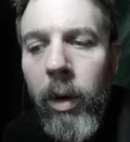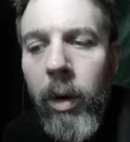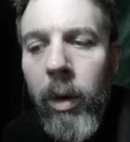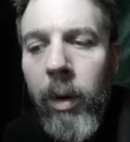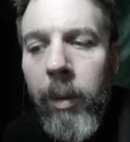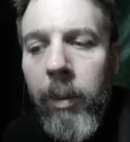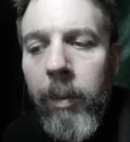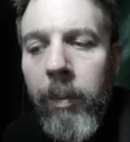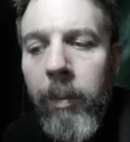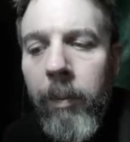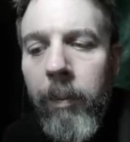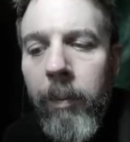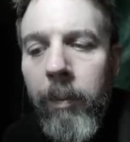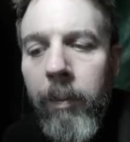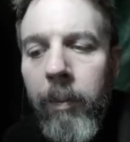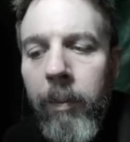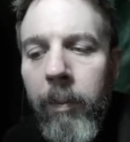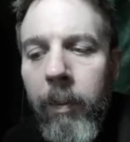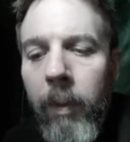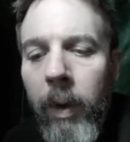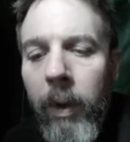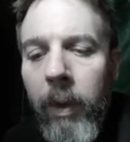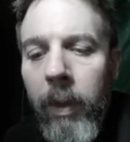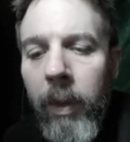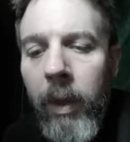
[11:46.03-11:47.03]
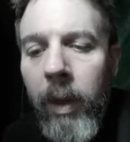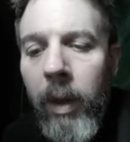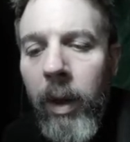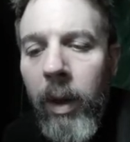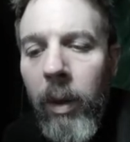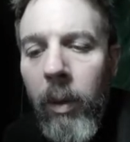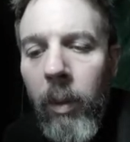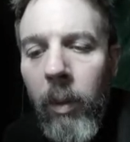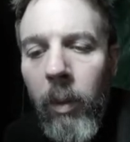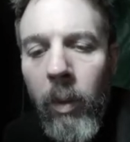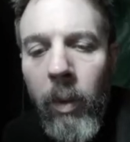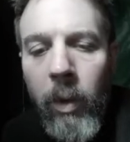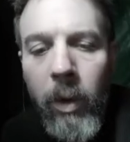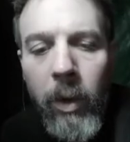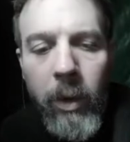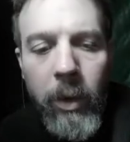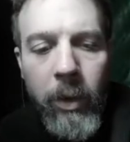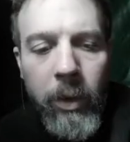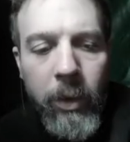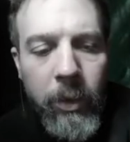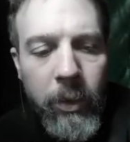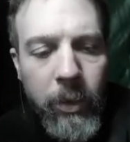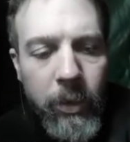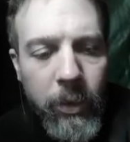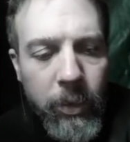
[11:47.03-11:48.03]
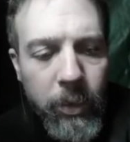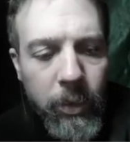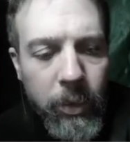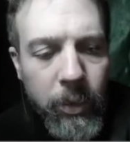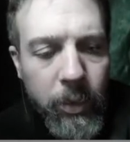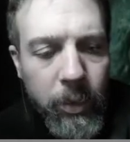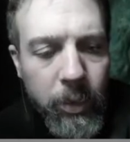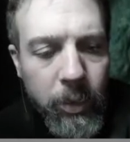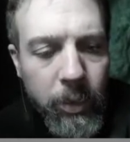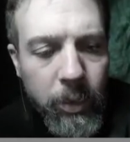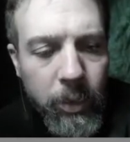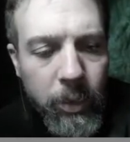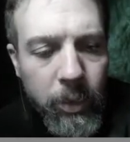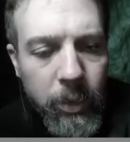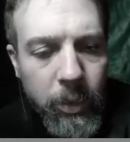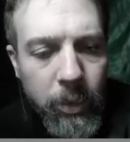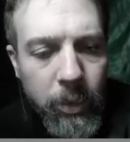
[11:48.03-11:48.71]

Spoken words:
I think it was